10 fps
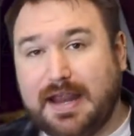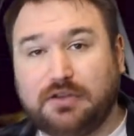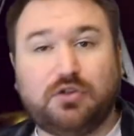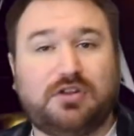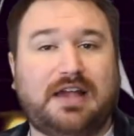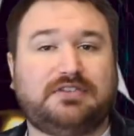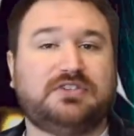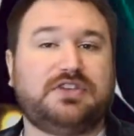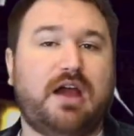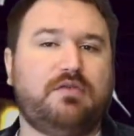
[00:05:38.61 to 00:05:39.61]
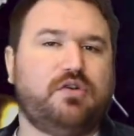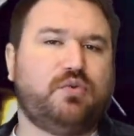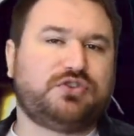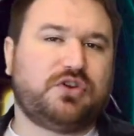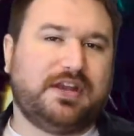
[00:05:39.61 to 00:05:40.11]
It looked like Cesaro
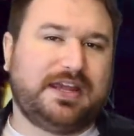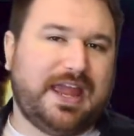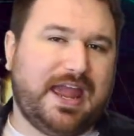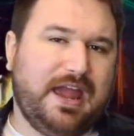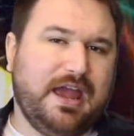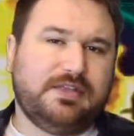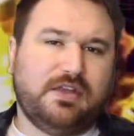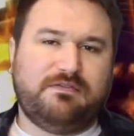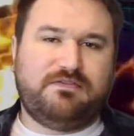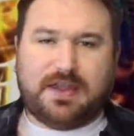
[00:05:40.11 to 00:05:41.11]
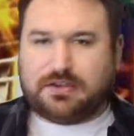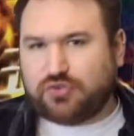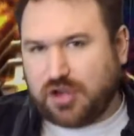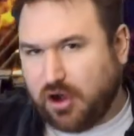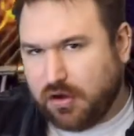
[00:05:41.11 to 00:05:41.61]
was going to get the
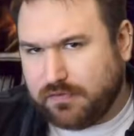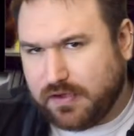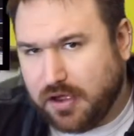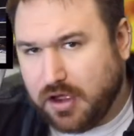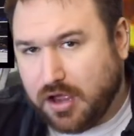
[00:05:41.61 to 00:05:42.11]
victory over